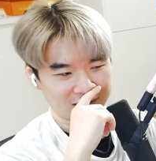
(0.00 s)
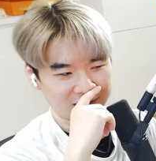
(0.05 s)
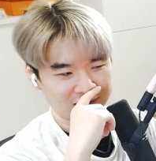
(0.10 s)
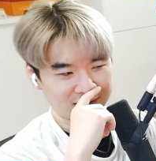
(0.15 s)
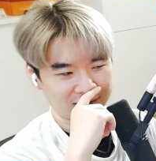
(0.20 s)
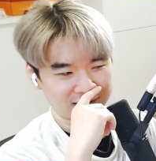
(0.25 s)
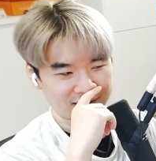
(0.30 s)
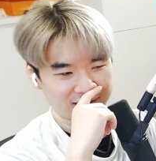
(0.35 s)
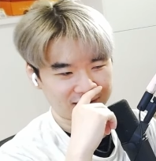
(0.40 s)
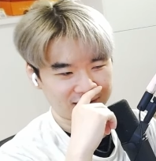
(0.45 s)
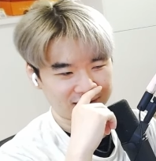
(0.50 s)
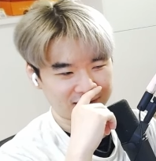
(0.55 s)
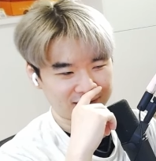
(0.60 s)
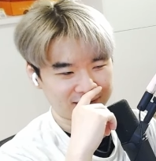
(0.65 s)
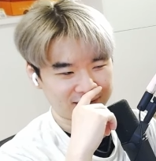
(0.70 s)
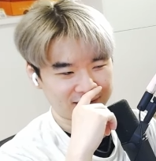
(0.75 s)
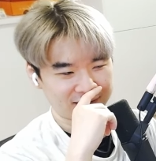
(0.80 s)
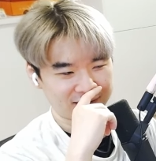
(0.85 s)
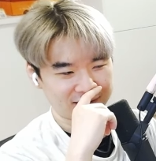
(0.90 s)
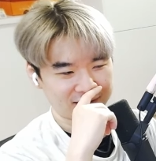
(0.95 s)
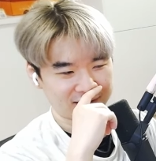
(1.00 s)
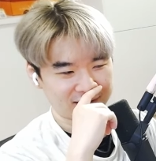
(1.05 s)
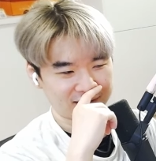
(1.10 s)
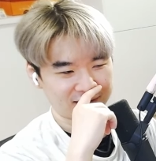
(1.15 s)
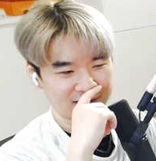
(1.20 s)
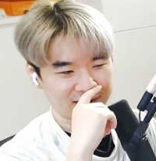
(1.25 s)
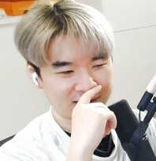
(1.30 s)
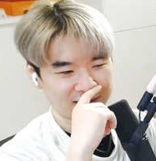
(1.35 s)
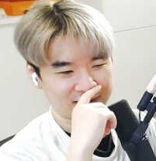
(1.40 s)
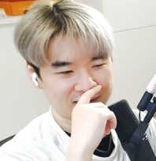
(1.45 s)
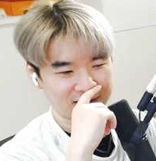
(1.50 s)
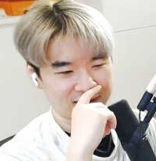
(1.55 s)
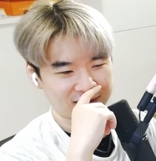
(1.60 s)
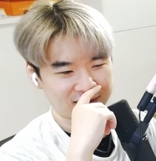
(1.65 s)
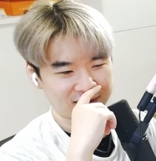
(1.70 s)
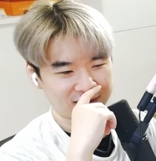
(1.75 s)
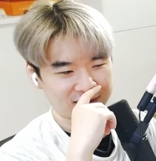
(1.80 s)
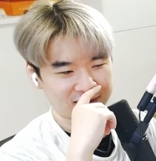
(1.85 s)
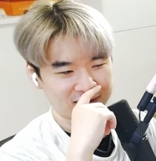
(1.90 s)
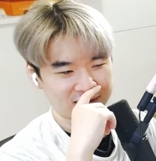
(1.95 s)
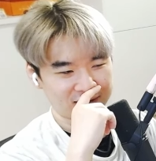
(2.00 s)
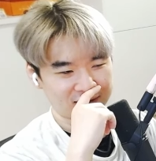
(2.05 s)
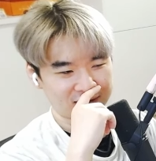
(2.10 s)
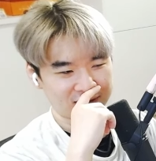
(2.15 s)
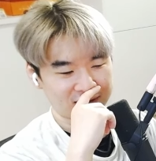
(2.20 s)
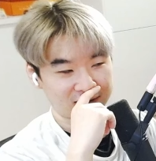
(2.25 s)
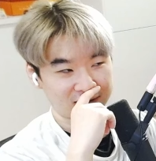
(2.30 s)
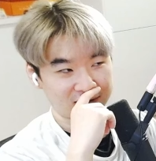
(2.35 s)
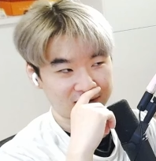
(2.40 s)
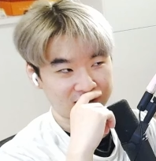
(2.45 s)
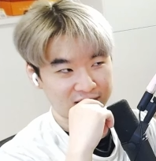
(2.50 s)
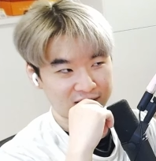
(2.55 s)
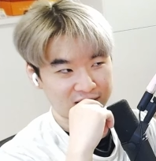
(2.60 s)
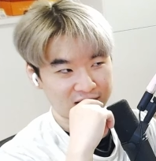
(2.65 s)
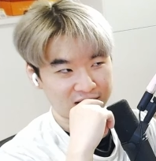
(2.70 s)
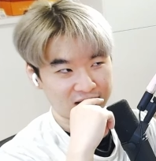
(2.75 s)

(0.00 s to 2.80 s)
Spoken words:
No one is speaking in this clip.